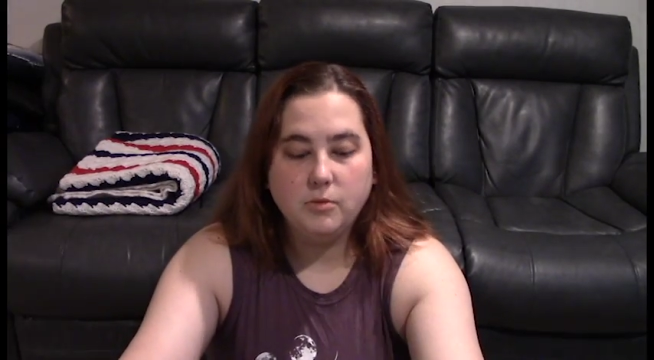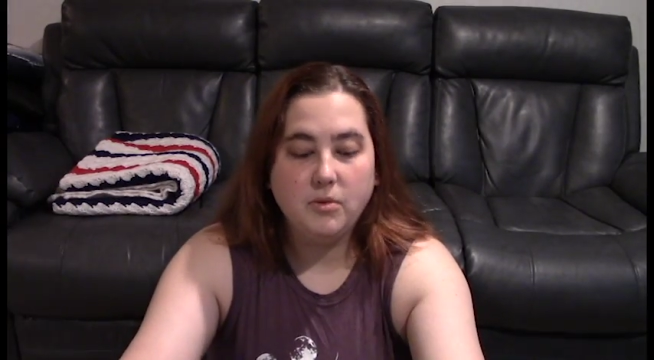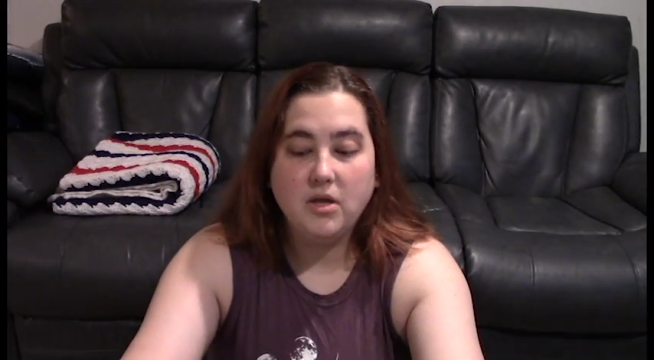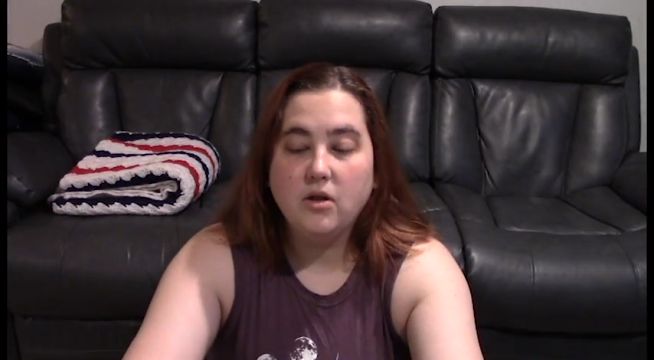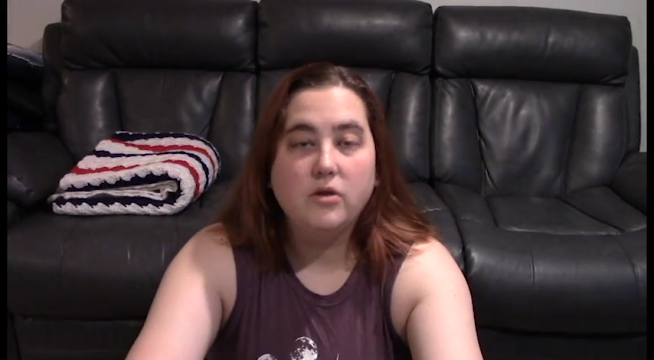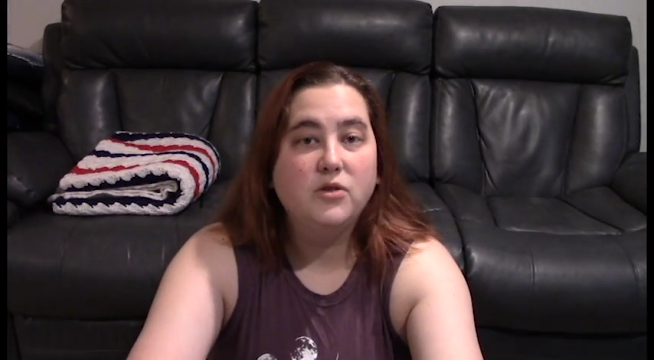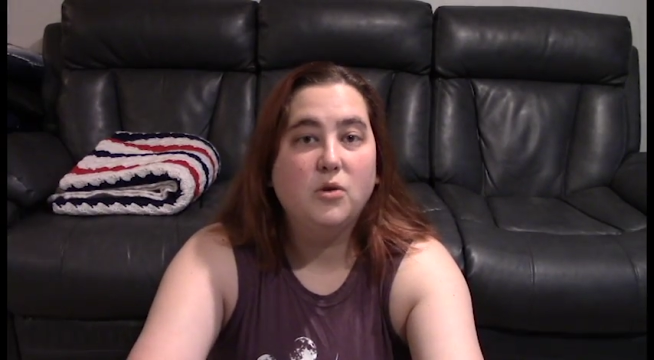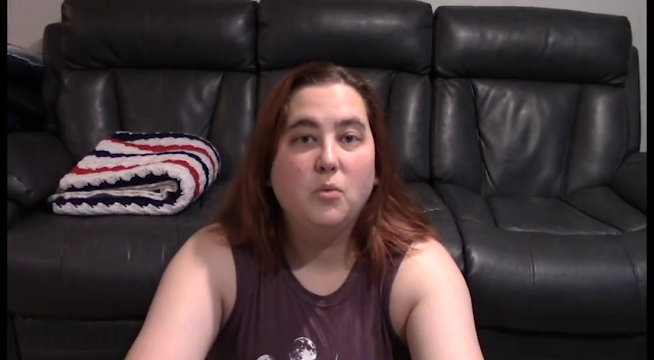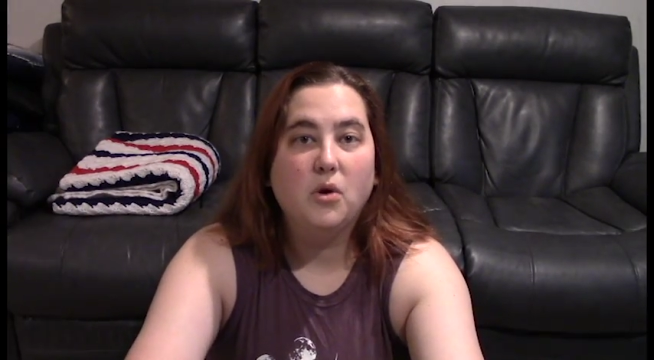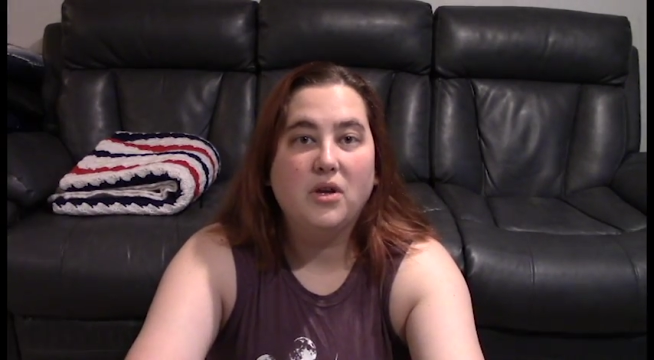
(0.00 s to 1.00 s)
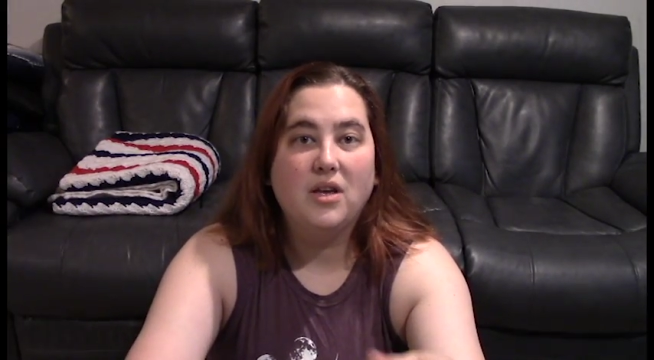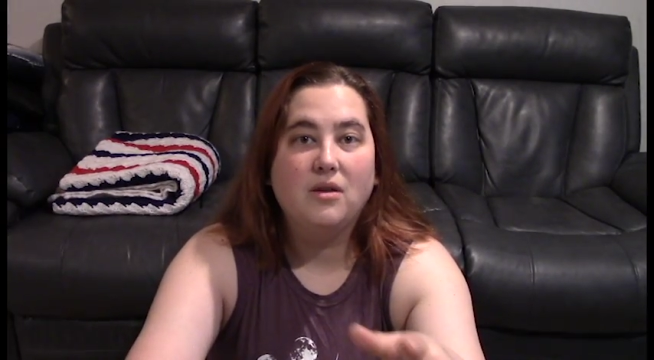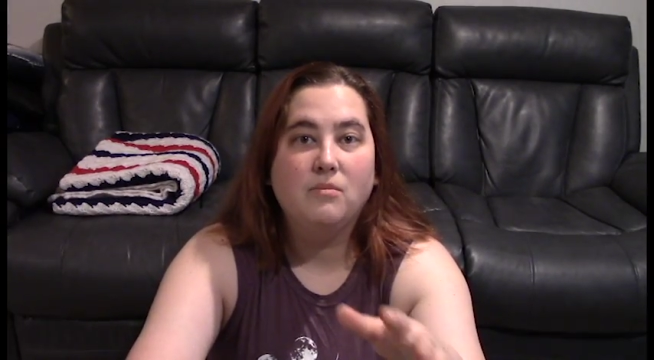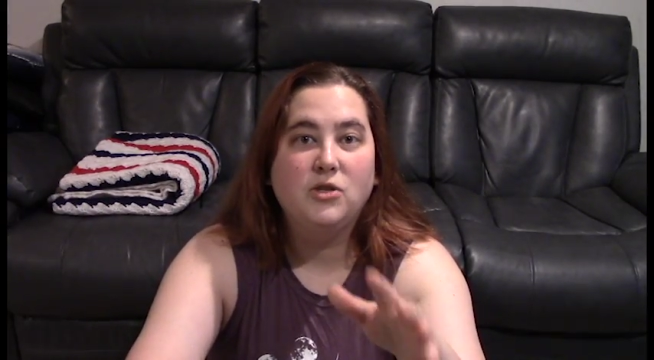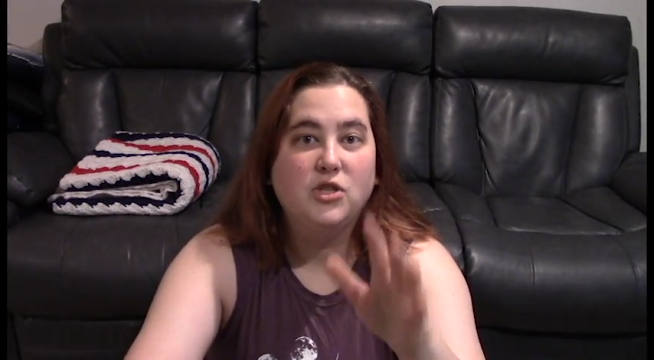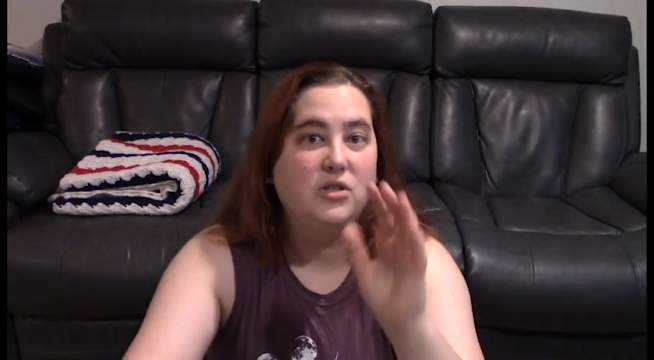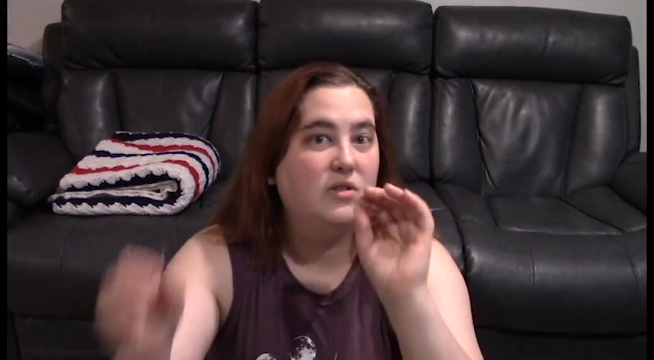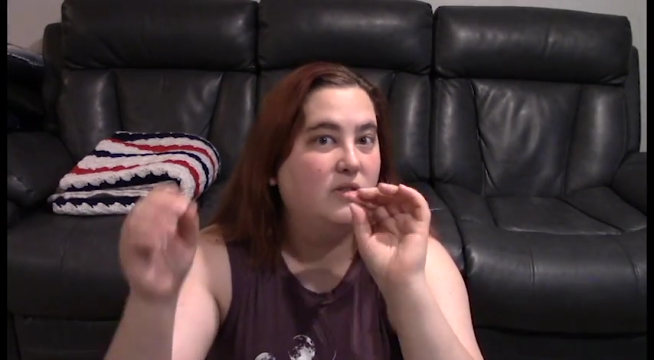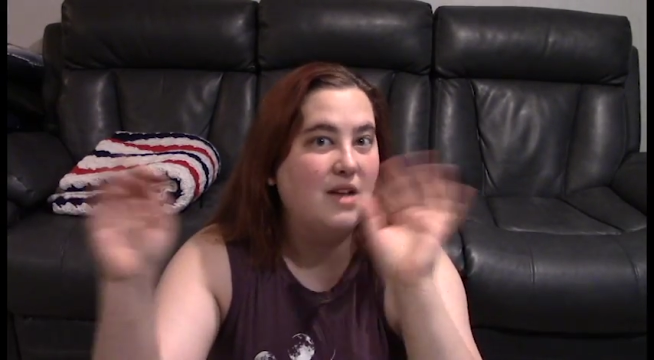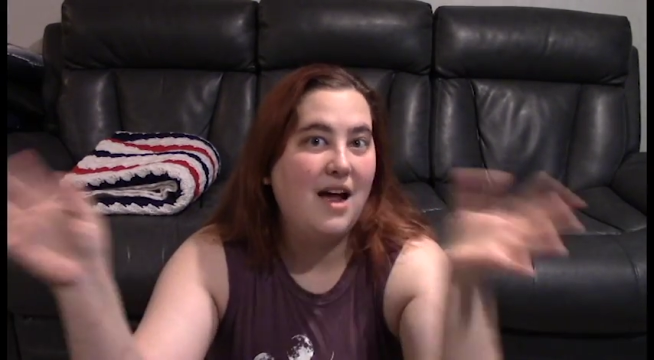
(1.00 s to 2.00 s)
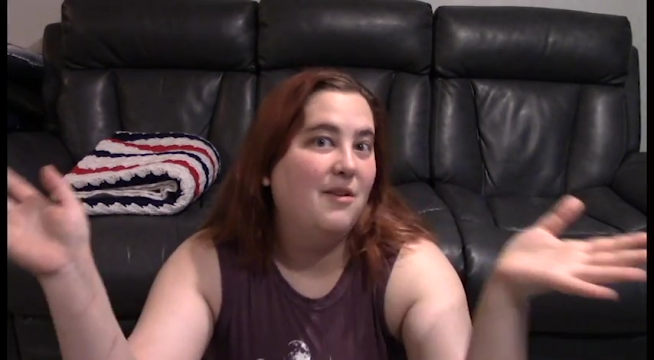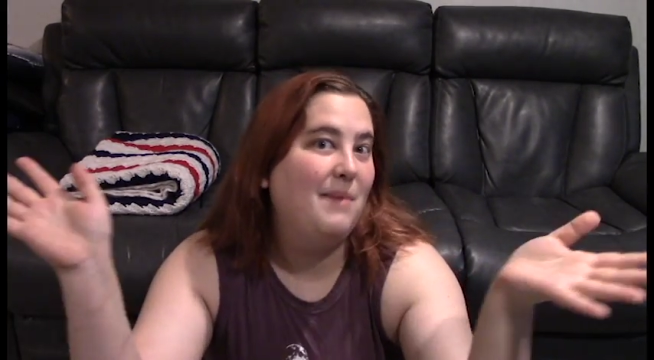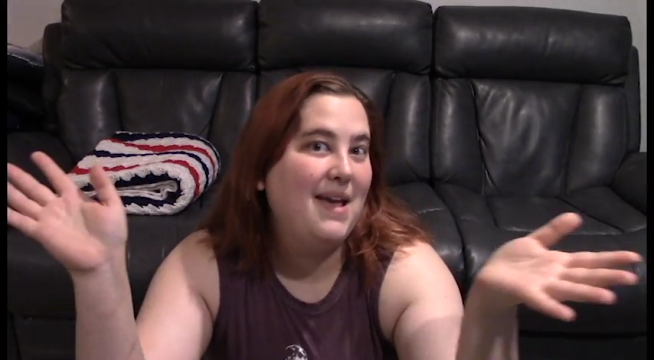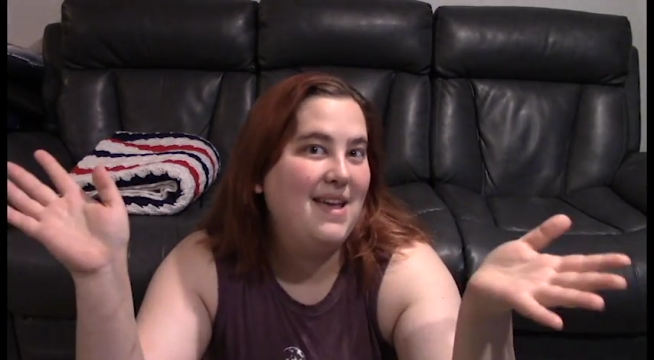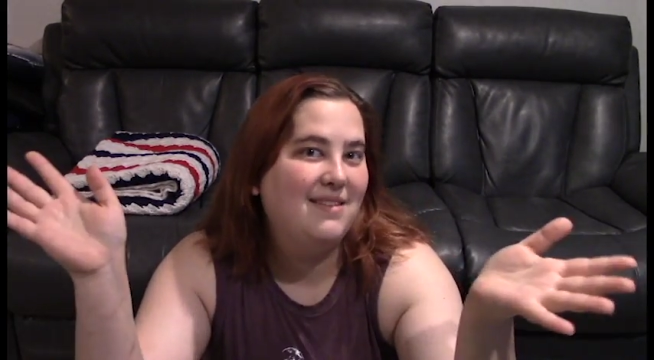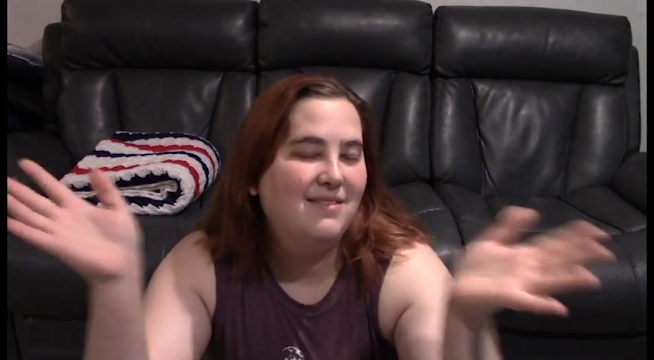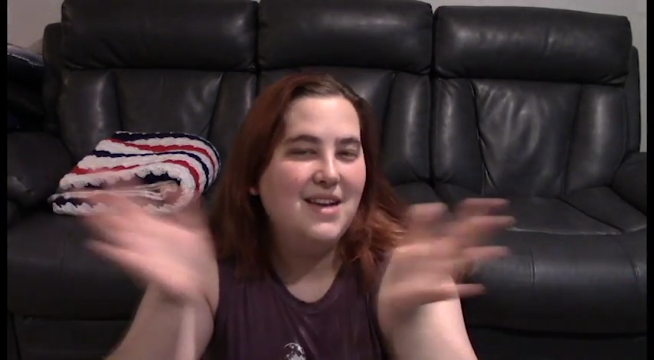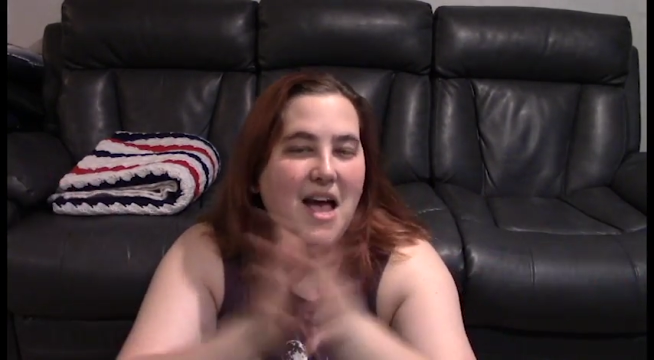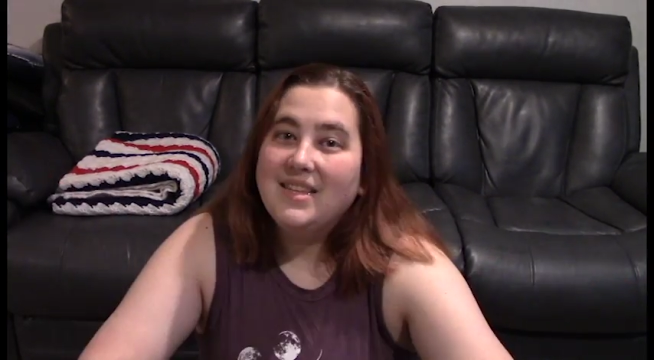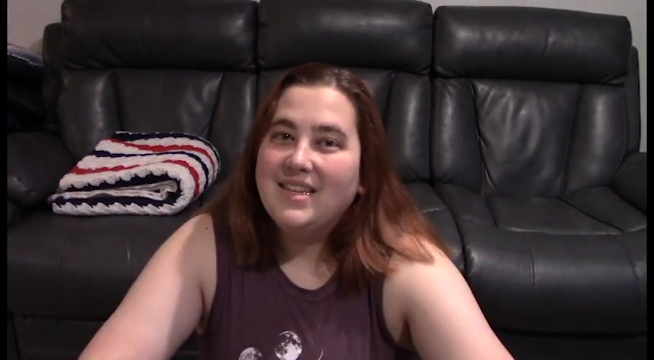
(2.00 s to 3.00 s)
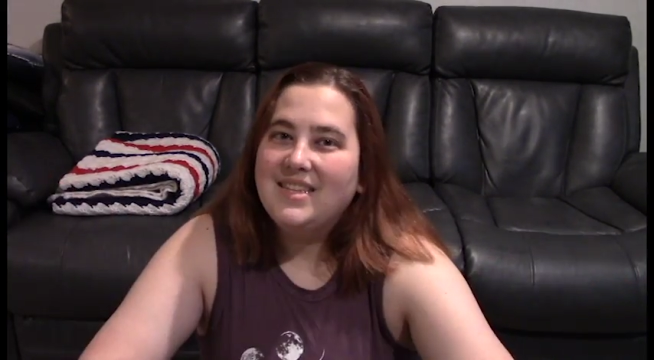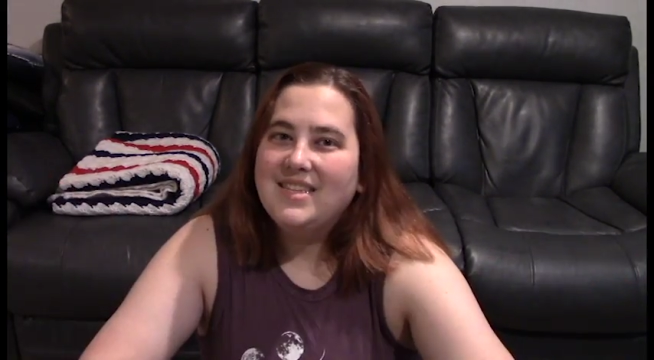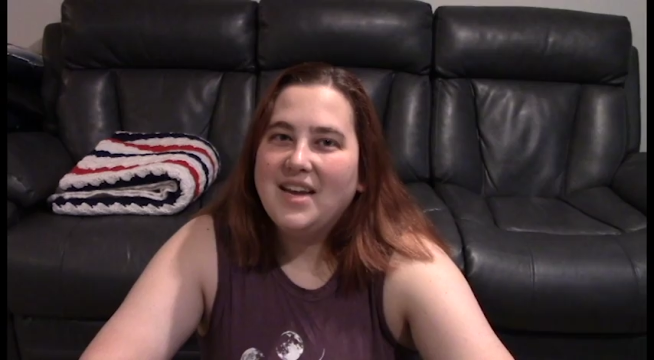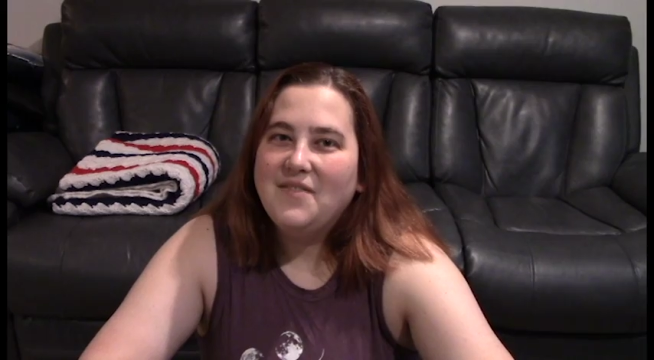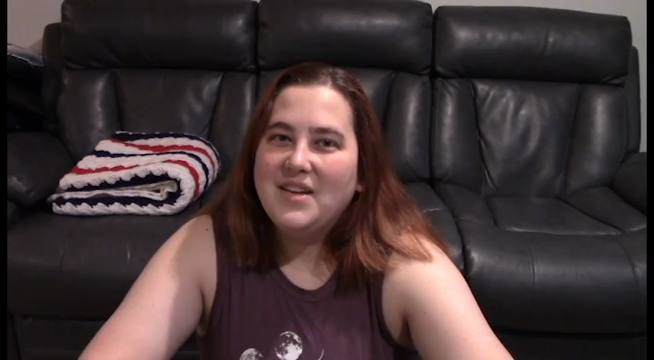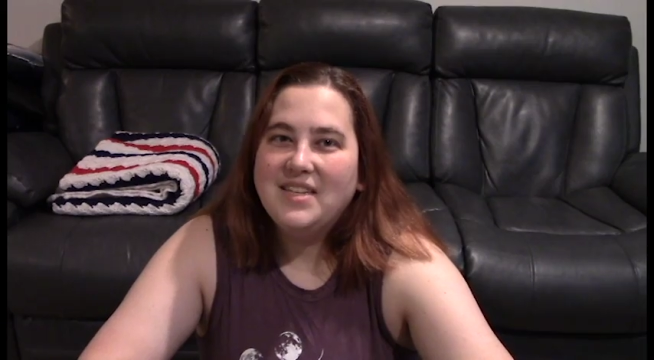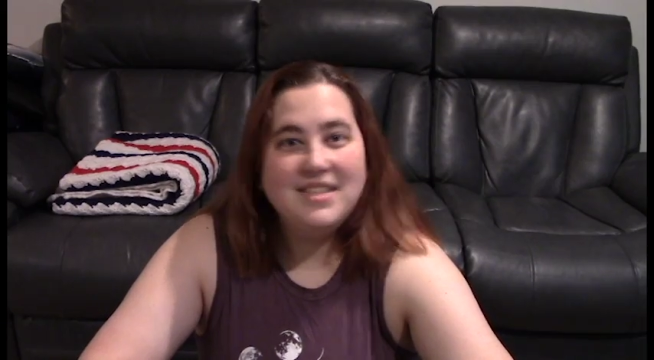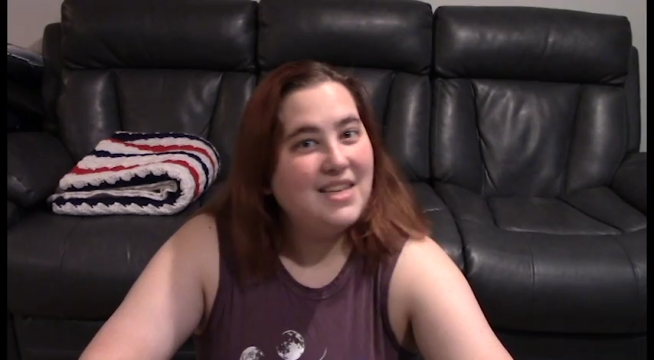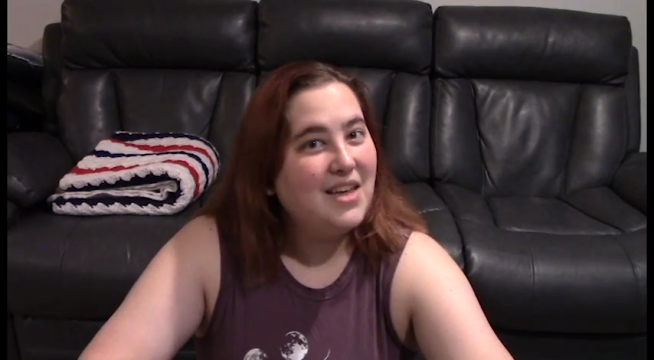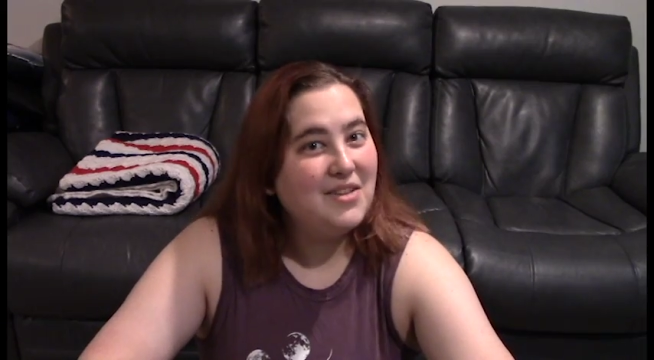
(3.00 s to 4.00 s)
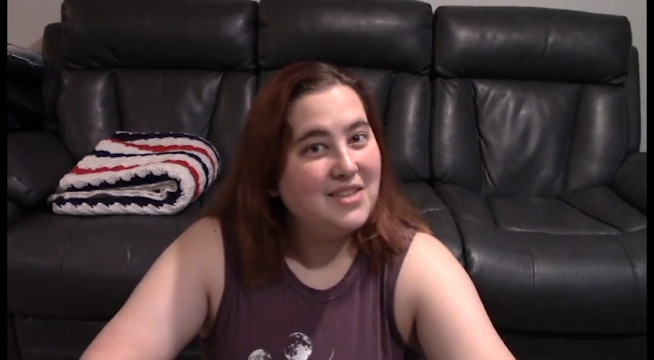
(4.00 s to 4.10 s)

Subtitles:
but then also working just out of my head. Let's dive in and see how this